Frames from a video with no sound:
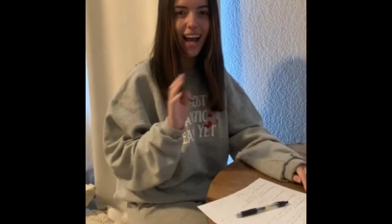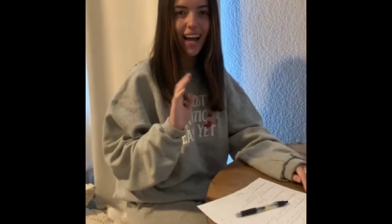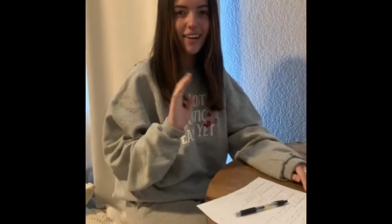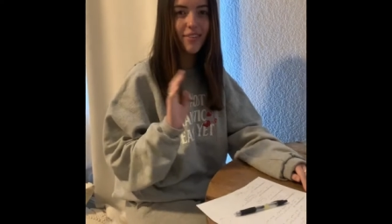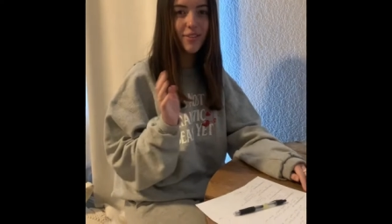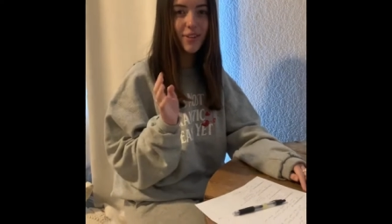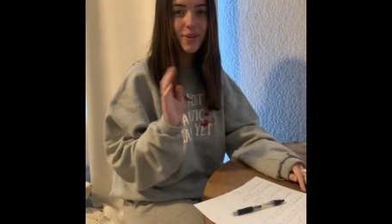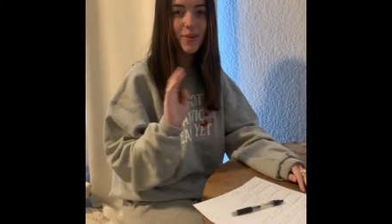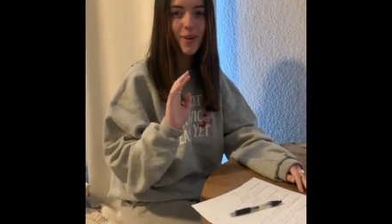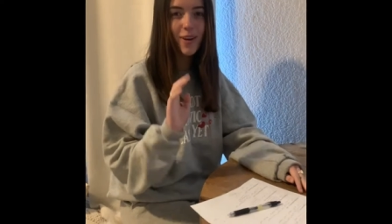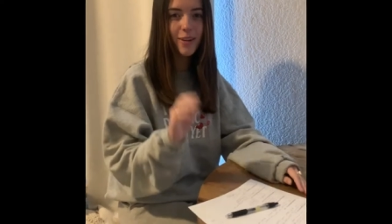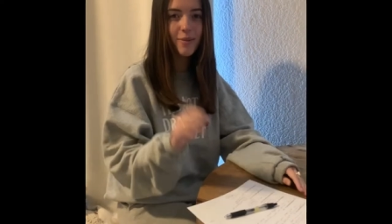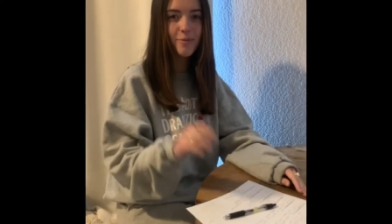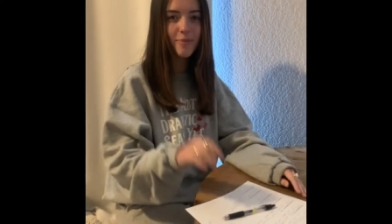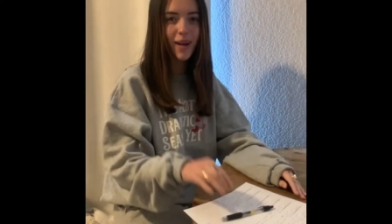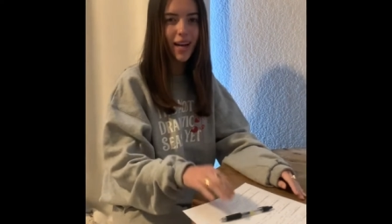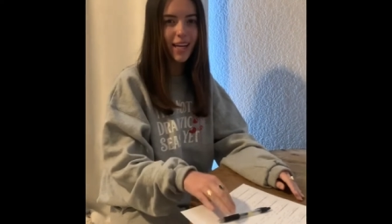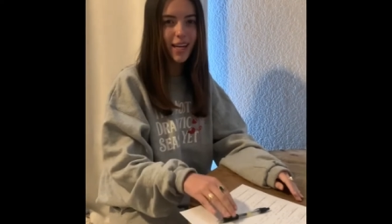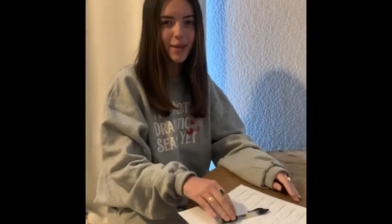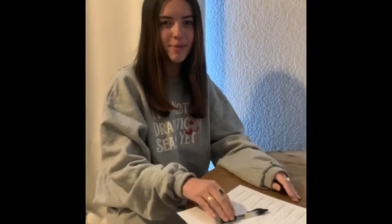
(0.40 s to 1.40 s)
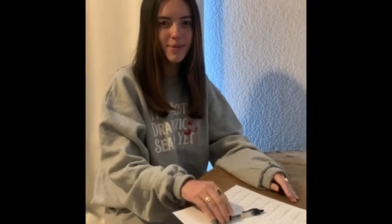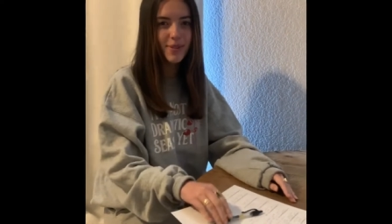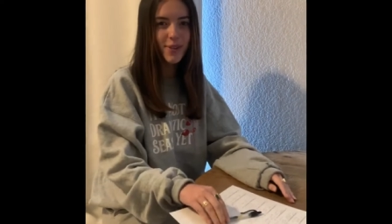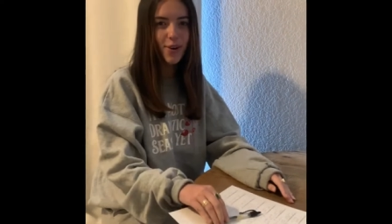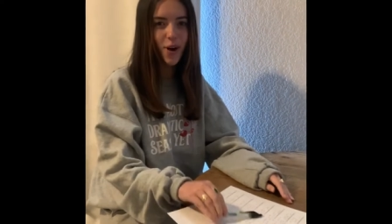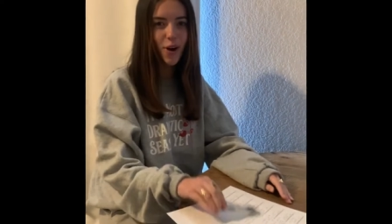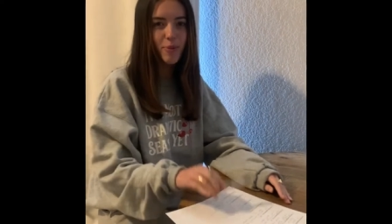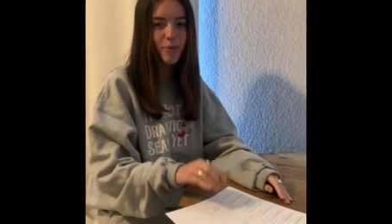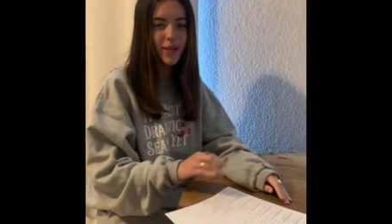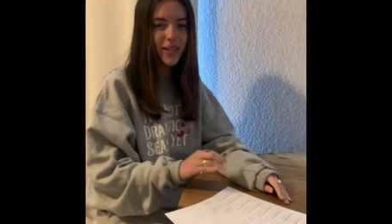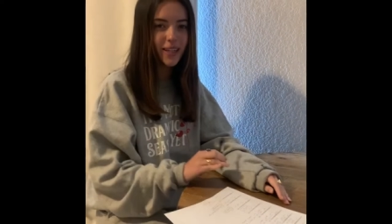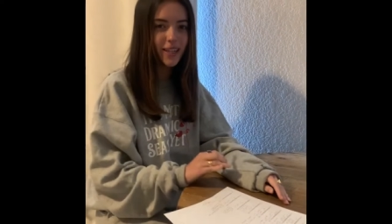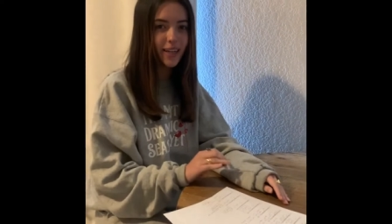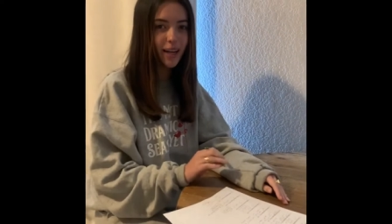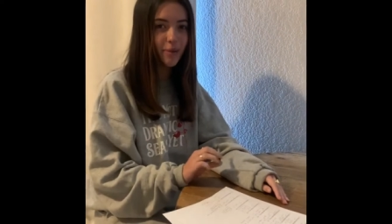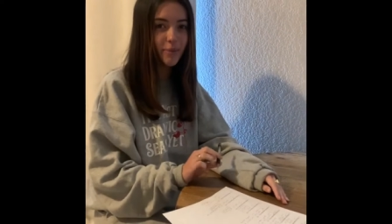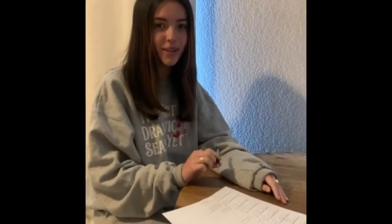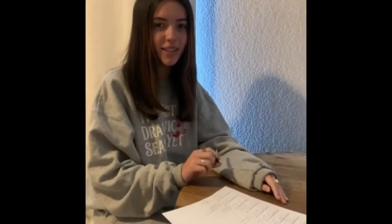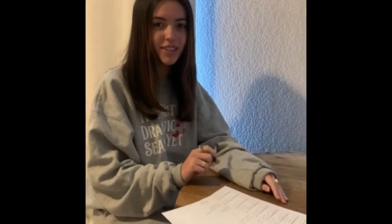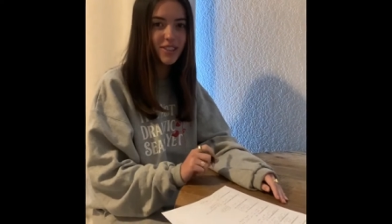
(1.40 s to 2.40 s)
everyone, my name is Carmen and
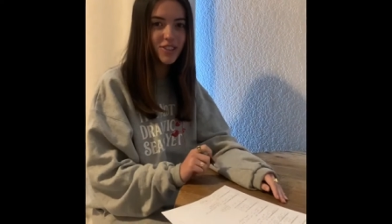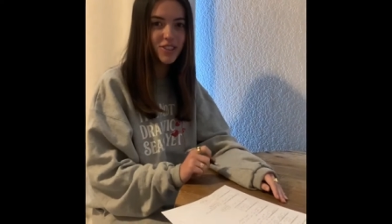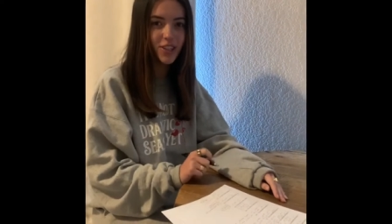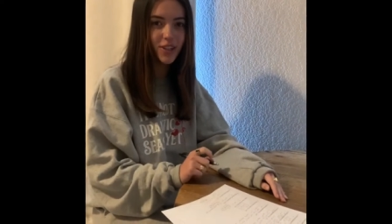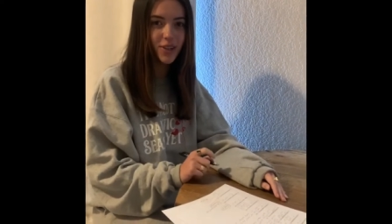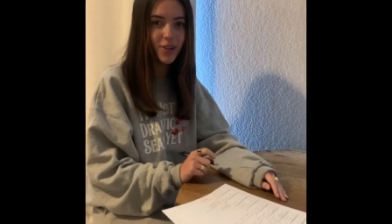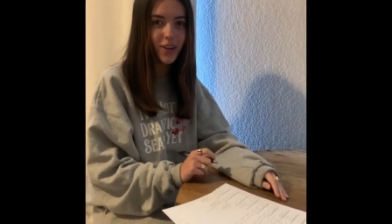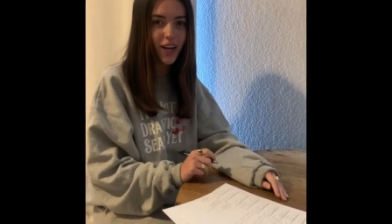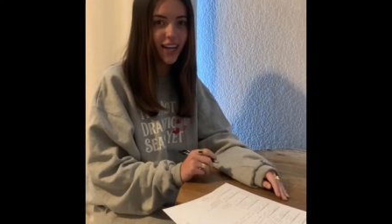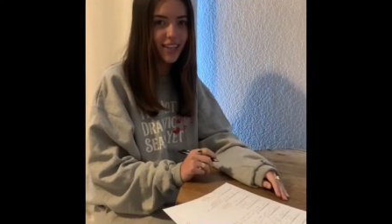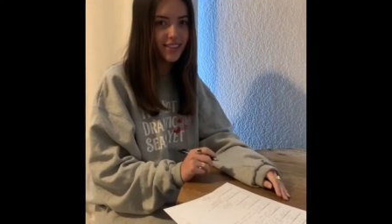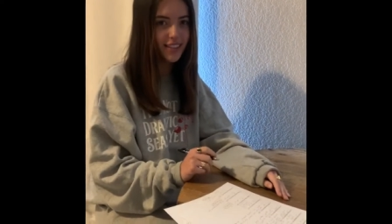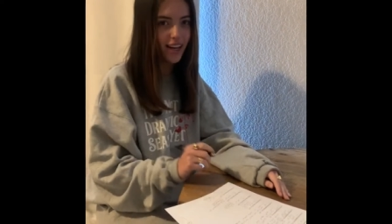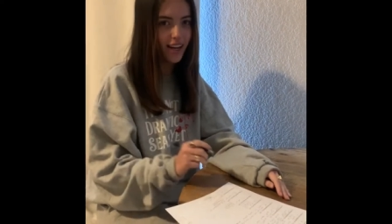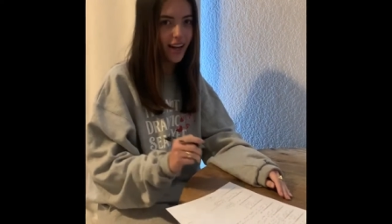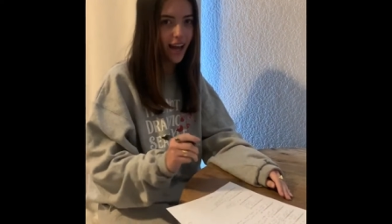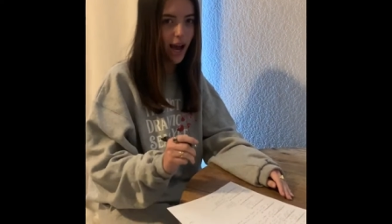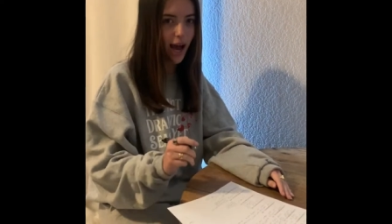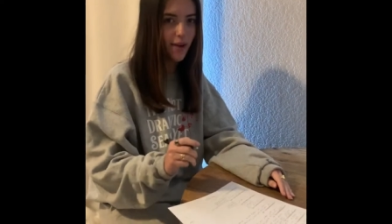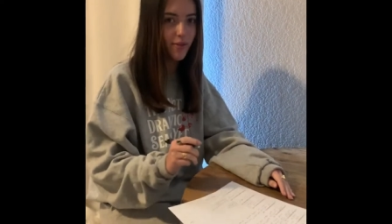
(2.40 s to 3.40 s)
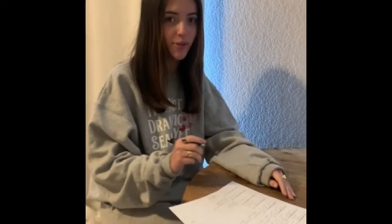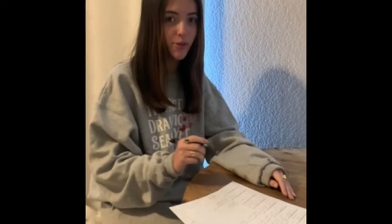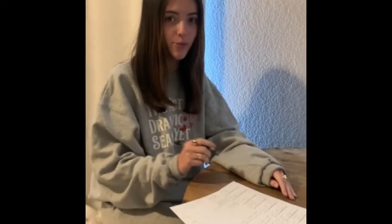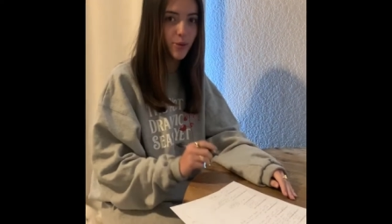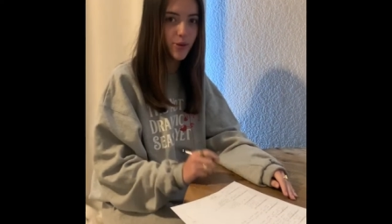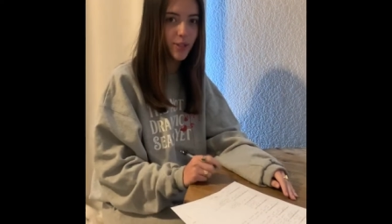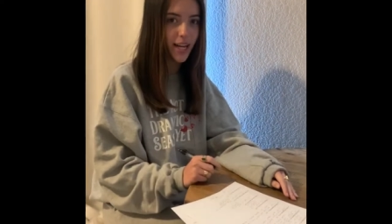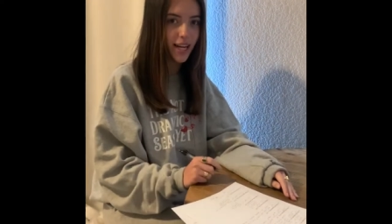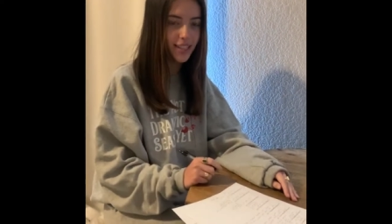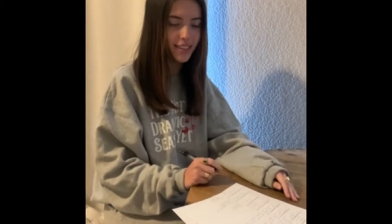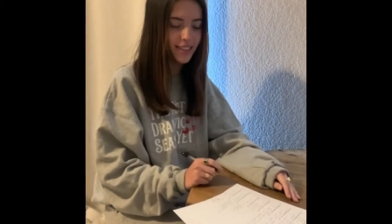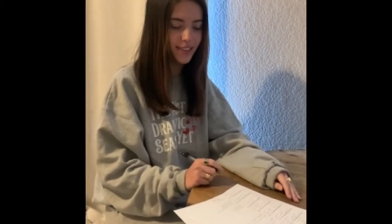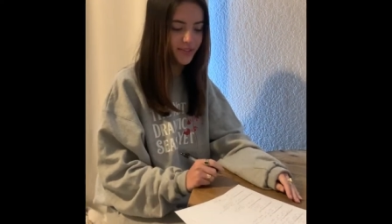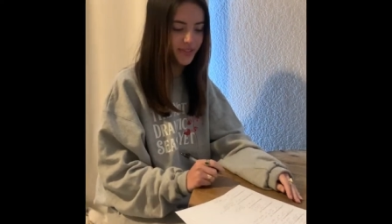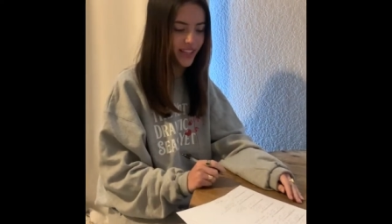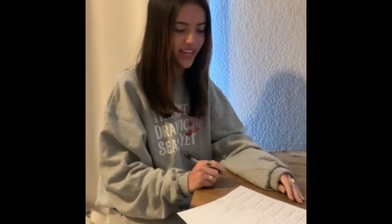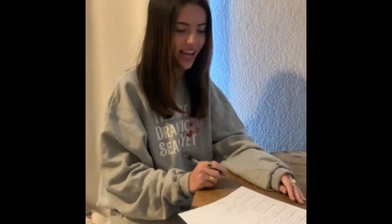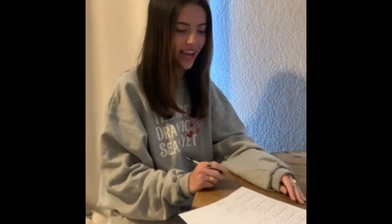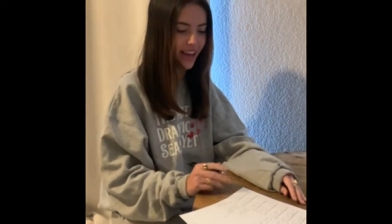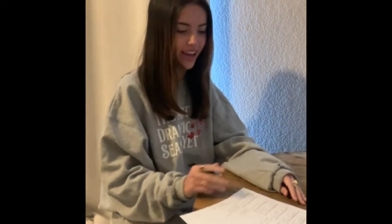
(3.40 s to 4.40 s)
I'm going to show you guys how to have a
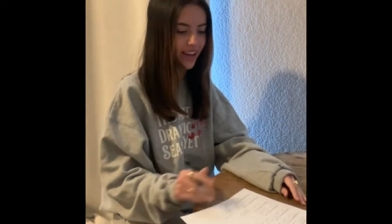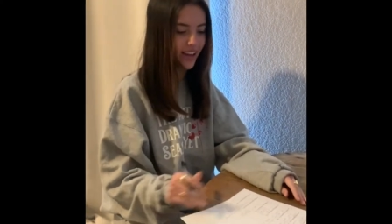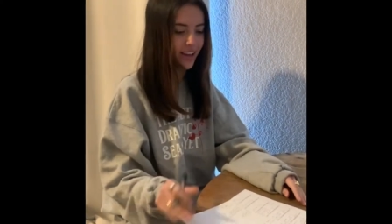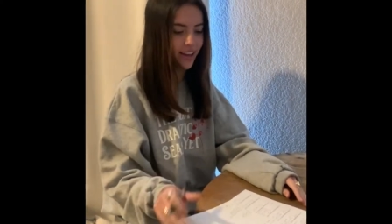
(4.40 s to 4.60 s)
productive day.